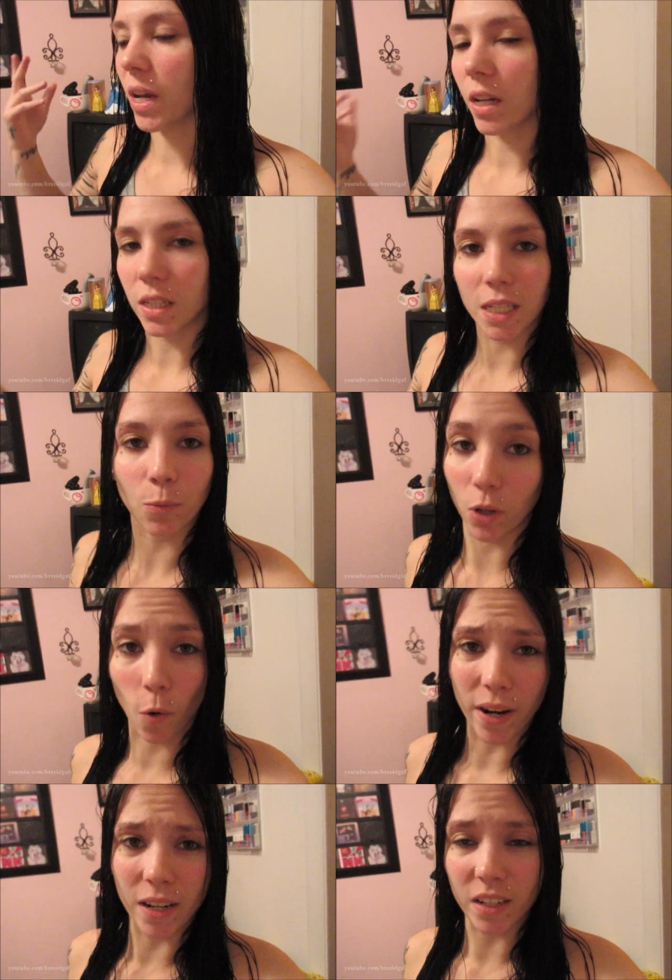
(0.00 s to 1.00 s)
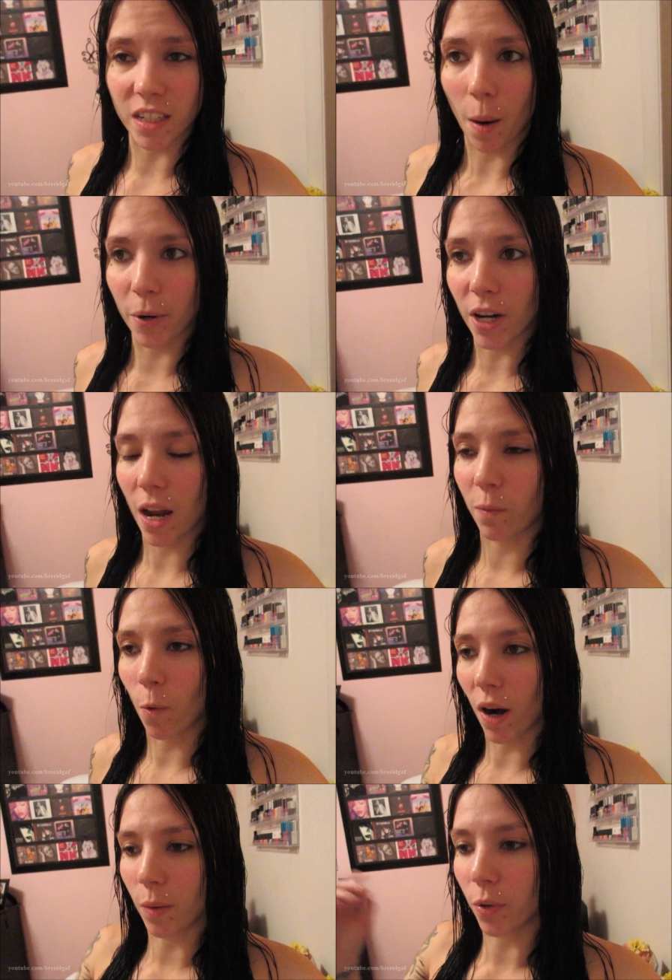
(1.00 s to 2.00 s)
because we're going into summer and
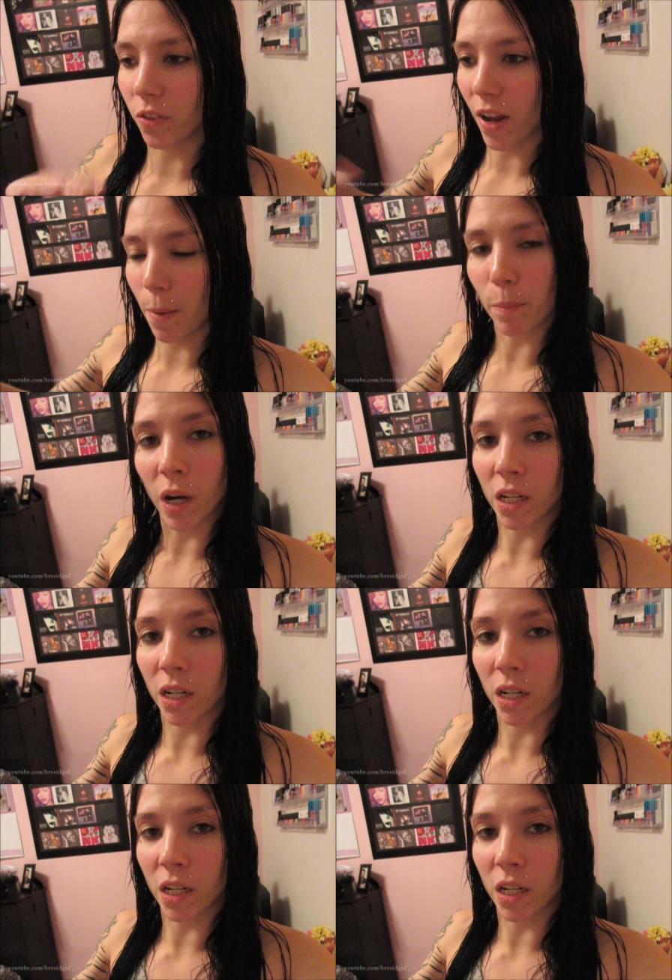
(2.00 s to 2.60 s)
we wanna prevent